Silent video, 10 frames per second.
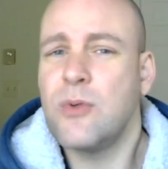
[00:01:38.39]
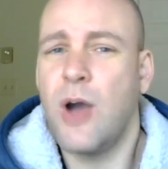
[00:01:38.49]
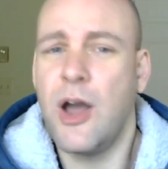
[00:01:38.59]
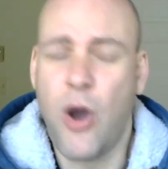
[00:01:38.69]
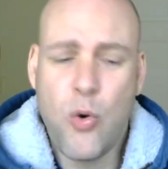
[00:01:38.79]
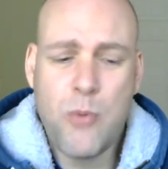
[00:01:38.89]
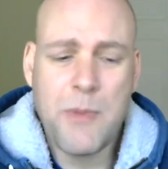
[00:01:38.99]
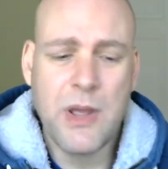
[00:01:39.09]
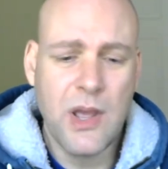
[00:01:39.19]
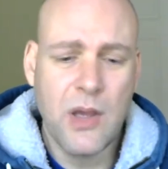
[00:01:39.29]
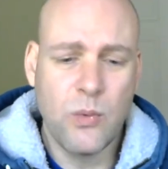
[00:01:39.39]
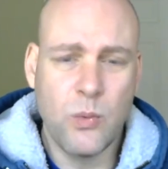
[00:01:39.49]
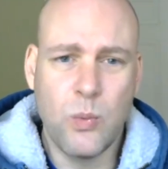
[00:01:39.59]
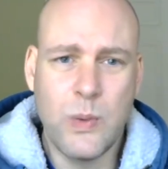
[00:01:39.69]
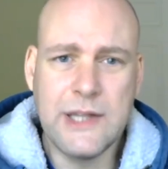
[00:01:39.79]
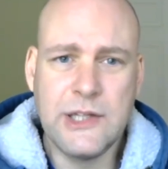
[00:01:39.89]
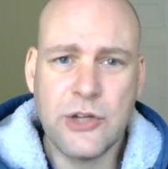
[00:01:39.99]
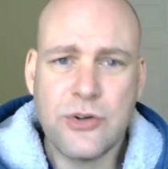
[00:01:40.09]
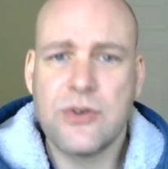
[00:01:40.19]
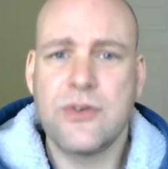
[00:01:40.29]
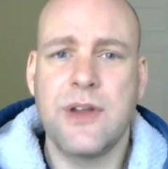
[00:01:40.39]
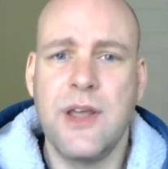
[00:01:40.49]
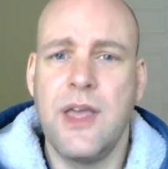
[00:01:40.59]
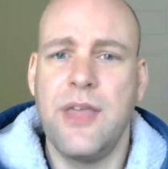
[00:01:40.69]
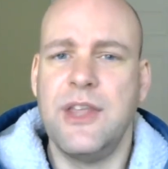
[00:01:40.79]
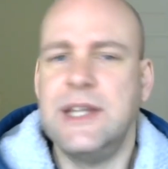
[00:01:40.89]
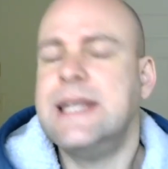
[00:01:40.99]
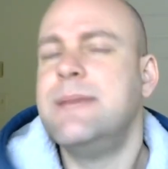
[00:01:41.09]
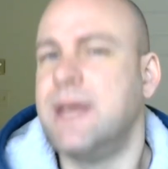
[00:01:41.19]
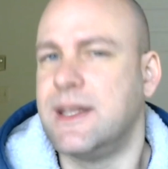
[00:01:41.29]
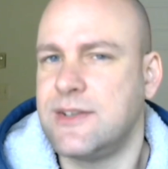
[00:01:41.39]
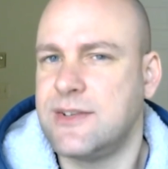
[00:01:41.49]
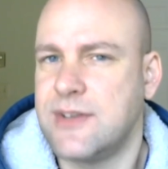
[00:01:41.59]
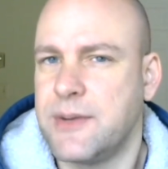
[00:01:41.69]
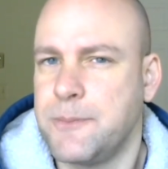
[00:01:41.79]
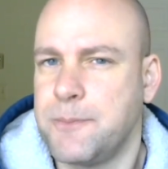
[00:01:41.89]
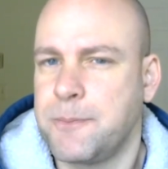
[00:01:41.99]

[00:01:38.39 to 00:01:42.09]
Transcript: At home, we learn the limits